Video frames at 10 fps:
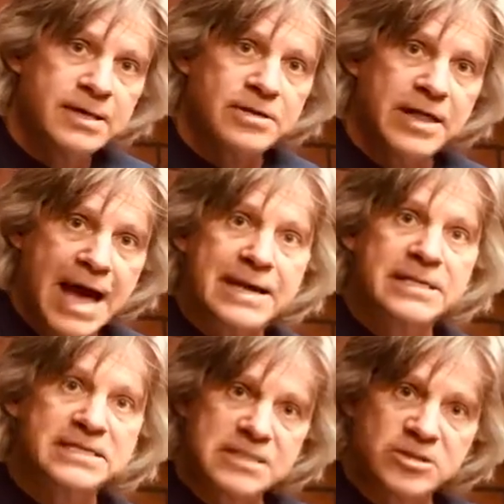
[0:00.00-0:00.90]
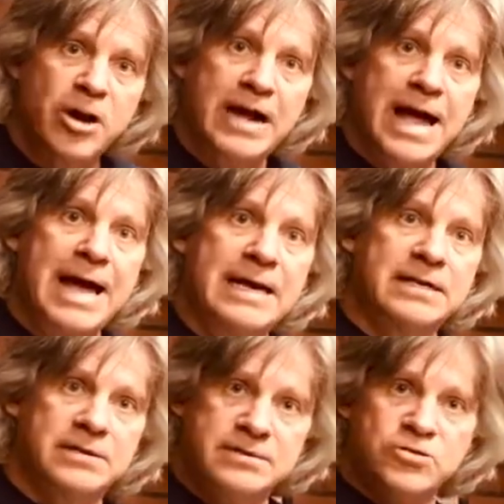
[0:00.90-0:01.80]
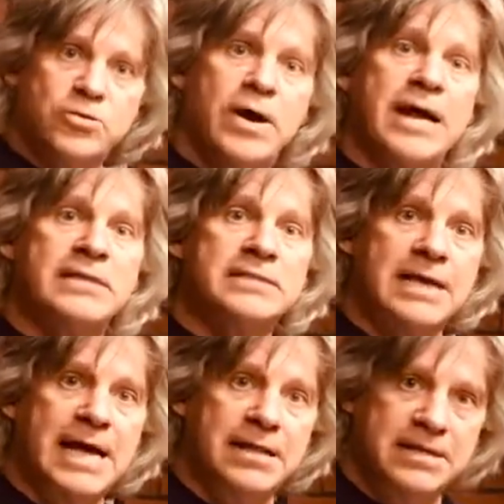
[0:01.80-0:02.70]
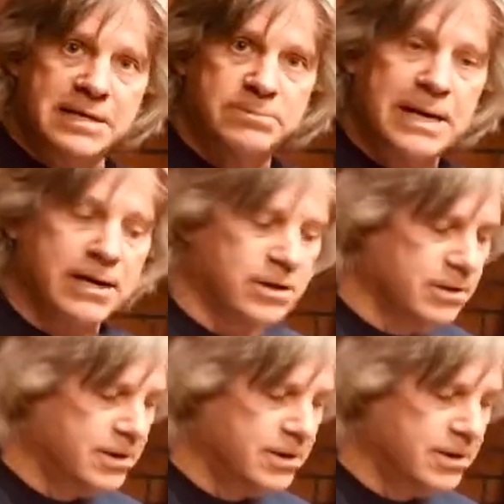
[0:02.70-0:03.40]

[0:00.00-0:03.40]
So they started adding strings to get these bigger.